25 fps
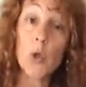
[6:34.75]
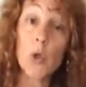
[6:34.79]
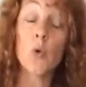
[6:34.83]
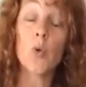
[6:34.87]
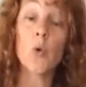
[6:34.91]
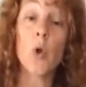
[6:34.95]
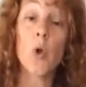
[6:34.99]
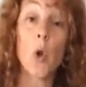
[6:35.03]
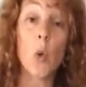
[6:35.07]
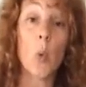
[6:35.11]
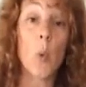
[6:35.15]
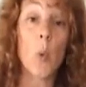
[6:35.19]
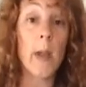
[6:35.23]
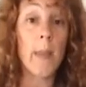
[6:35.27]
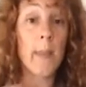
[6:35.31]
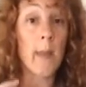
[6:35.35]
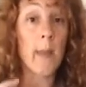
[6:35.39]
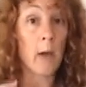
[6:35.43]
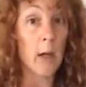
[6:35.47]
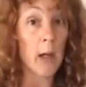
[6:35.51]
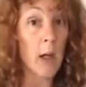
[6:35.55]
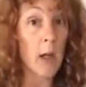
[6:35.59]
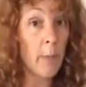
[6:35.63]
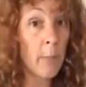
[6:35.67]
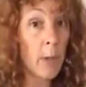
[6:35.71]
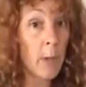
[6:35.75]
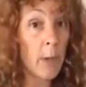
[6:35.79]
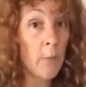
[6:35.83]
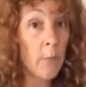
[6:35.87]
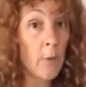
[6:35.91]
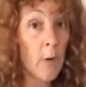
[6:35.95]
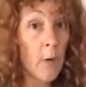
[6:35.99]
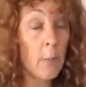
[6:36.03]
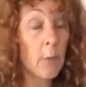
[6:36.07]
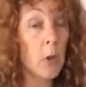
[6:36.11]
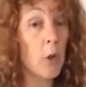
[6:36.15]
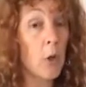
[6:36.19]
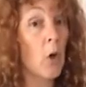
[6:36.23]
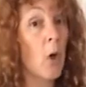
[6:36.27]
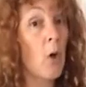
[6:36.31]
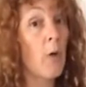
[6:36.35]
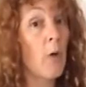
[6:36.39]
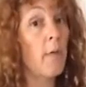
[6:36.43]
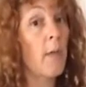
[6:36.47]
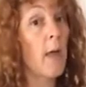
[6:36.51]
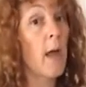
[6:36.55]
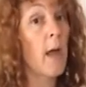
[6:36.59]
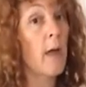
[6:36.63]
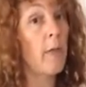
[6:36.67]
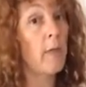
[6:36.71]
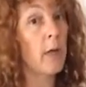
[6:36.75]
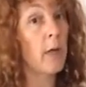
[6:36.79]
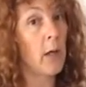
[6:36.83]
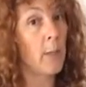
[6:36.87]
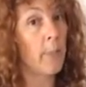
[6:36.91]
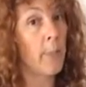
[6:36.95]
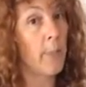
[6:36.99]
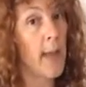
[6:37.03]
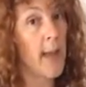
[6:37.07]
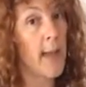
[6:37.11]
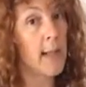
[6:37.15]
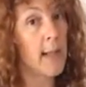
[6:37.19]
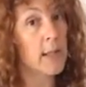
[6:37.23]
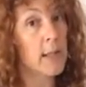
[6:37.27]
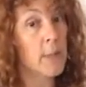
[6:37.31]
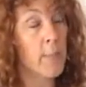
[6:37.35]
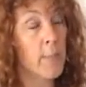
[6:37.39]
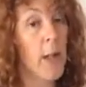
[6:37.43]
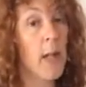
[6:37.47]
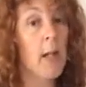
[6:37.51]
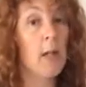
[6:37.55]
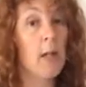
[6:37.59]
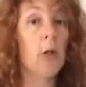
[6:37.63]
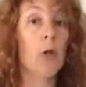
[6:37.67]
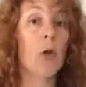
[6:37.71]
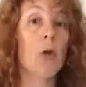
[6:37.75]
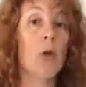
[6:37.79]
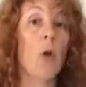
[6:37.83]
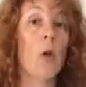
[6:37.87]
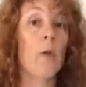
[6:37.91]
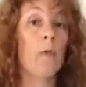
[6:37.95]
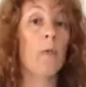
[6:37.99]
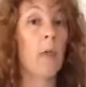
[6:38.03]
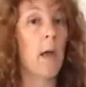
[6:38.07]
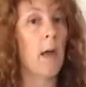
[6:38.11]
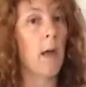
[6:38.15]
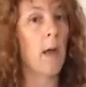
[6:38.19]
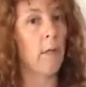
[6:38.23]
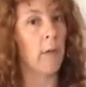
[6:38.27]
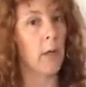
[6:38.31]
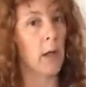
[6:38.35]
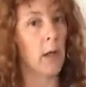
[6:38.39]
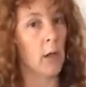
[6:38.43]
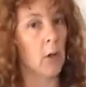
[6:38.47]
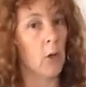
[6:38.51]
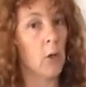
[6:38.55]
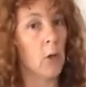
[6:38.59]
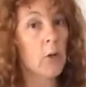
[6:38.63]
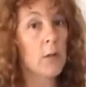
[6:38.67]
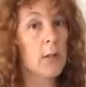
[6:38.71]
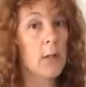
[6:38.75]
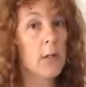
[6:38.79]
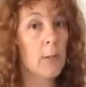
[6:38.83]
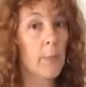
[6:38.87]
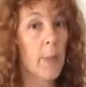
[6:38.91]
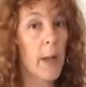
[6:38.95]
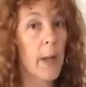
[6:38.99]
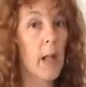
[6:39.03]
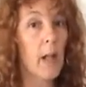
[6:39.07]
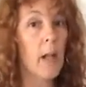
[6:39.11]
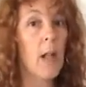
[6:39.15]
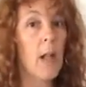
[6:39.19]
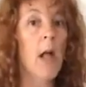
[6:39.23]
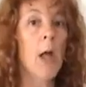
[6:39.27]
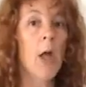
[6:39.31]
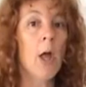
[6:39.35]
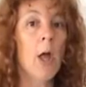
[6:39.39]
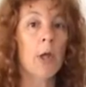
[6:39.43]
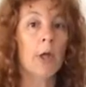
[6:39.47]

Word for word: you know where they're coming from, you know if they're having a bad spell, you know if they're having a good spell,